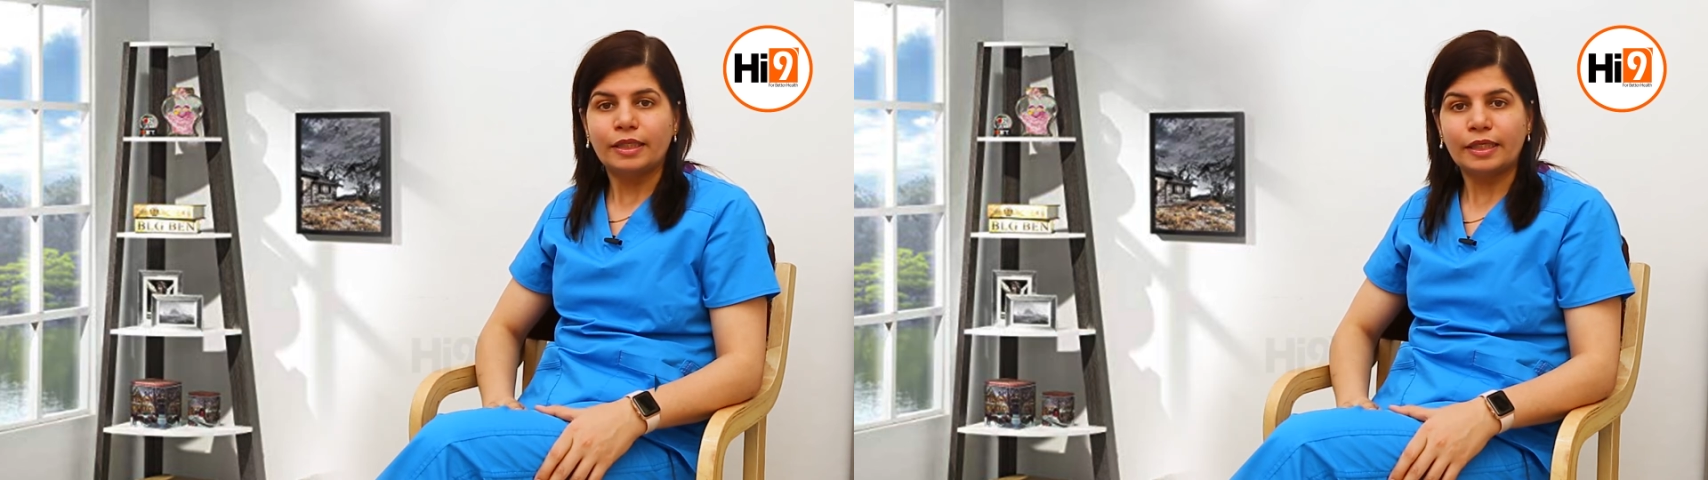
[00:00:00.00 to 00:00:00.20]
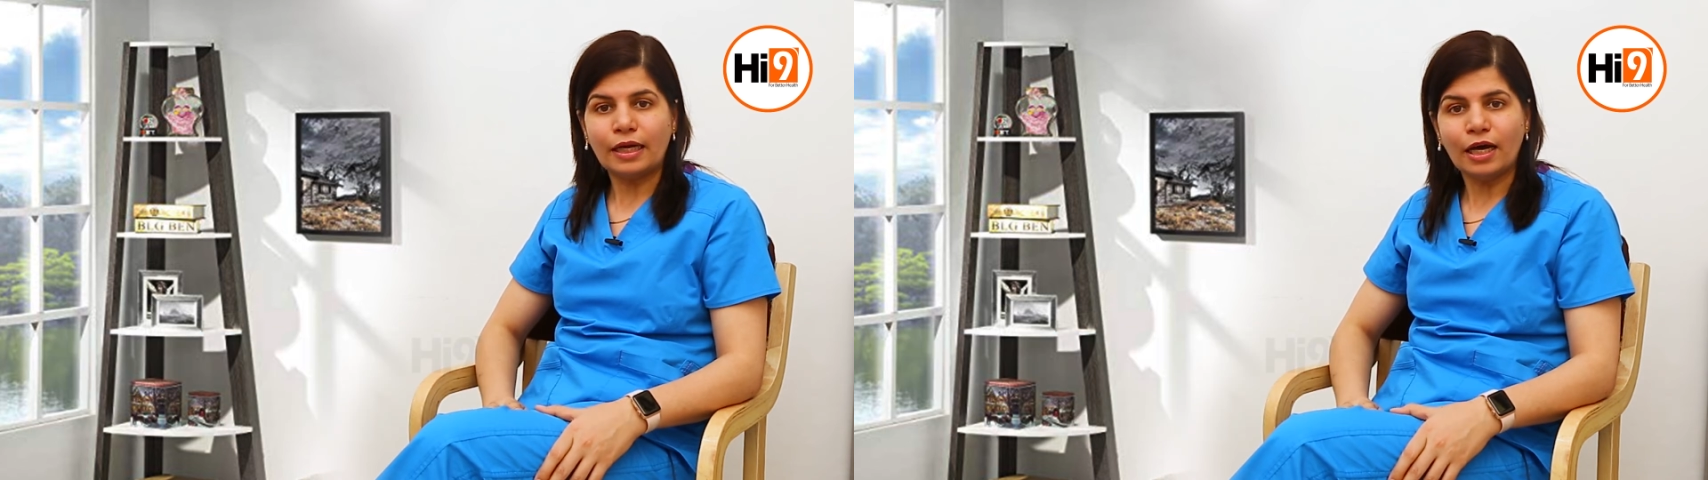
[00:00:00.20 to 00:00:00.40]

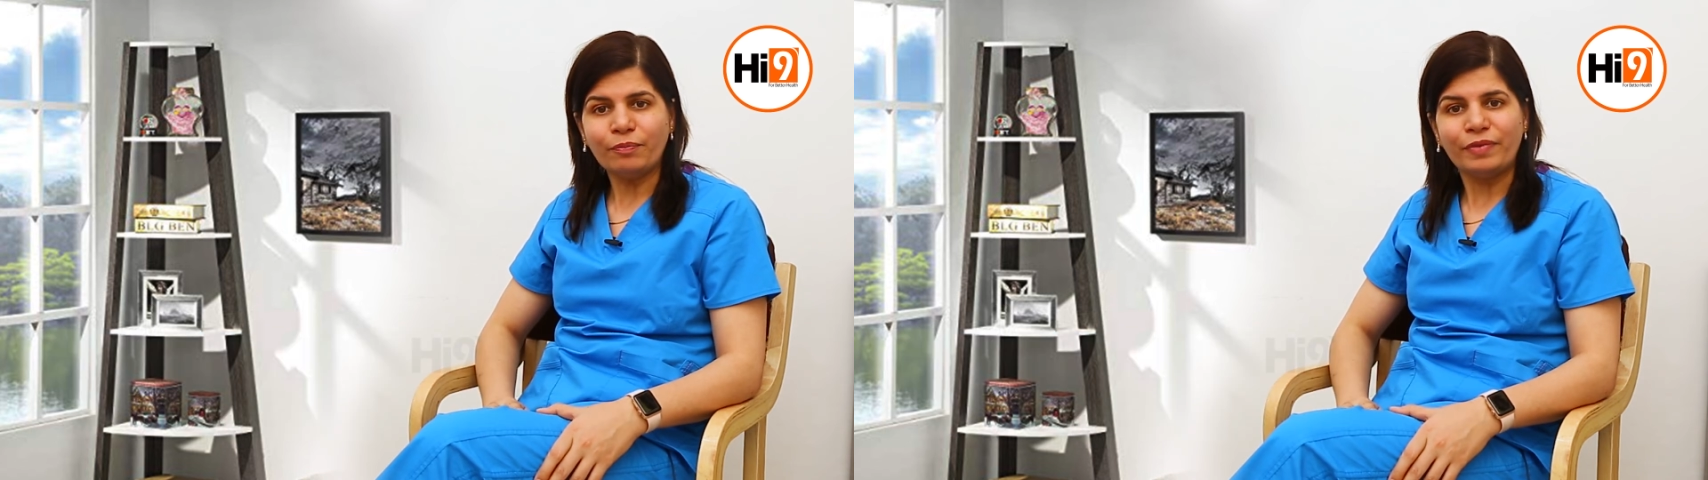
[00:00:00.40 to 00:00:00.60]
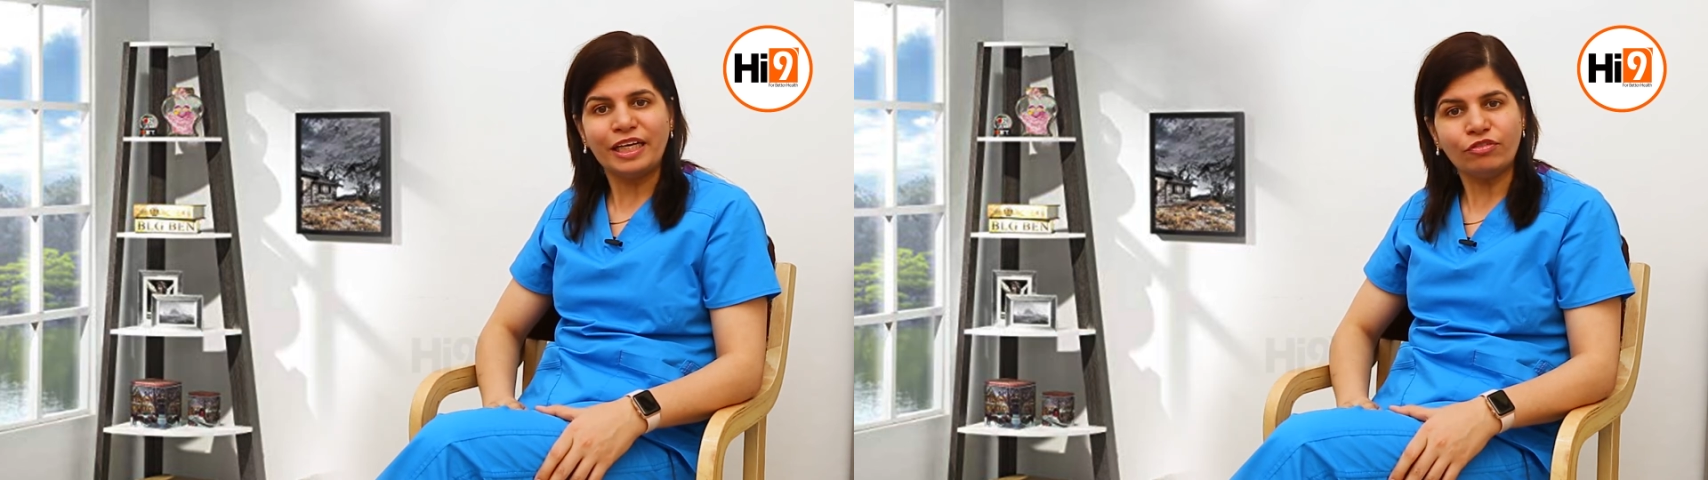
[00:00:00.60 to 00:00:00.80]
There
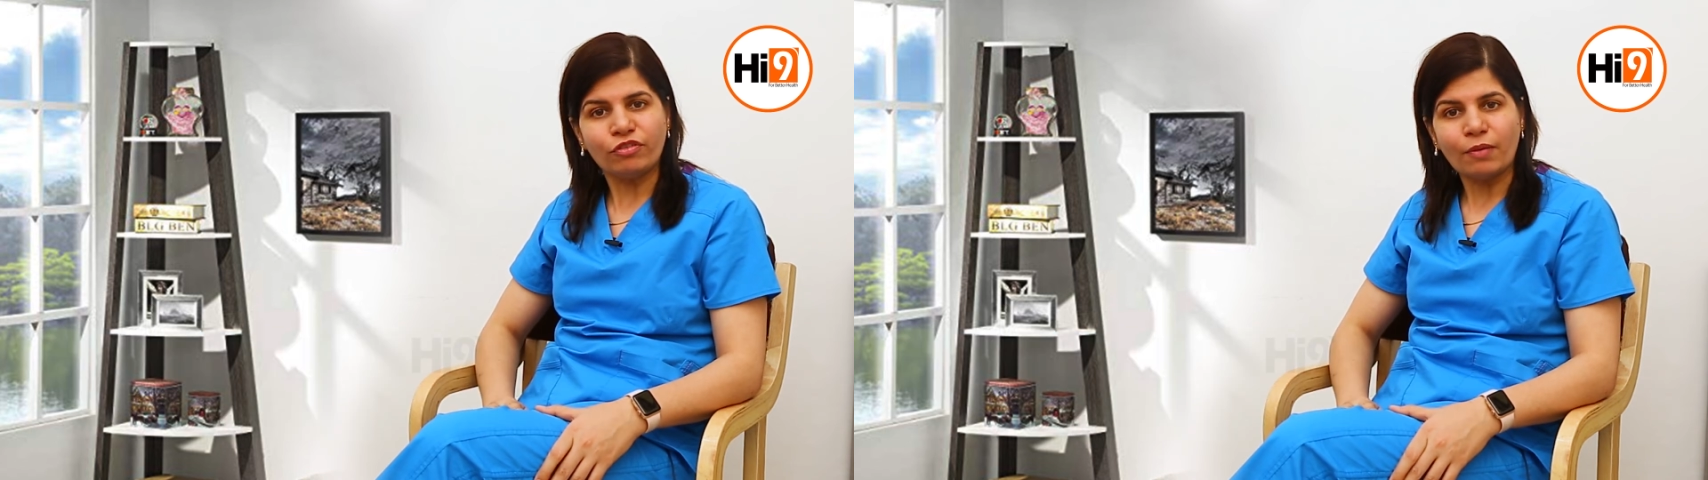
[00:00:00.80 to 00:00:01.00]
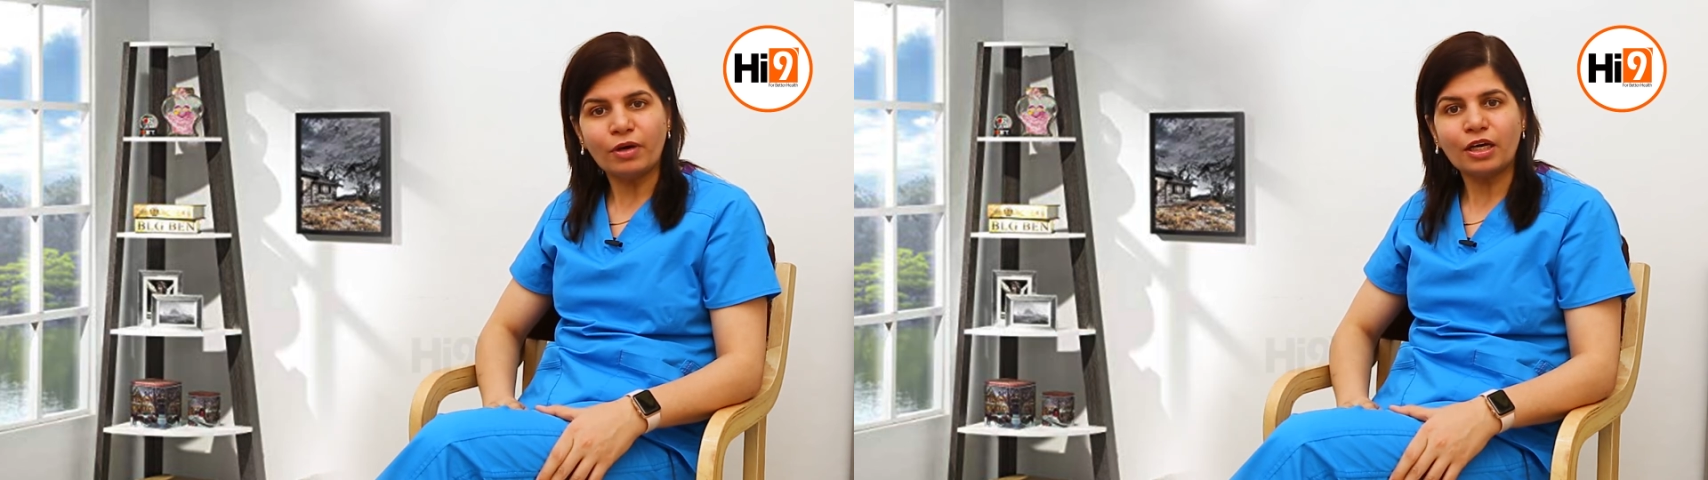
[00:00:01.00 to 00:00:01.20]
are many
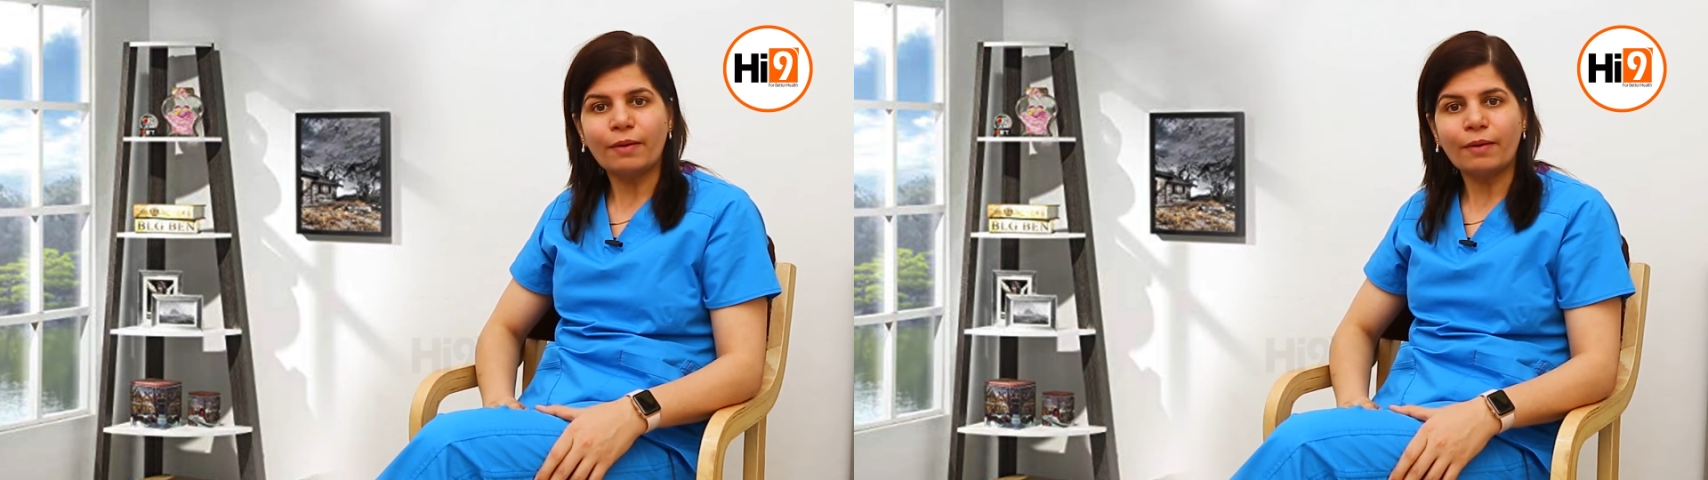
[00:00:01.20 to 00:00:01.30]
pharma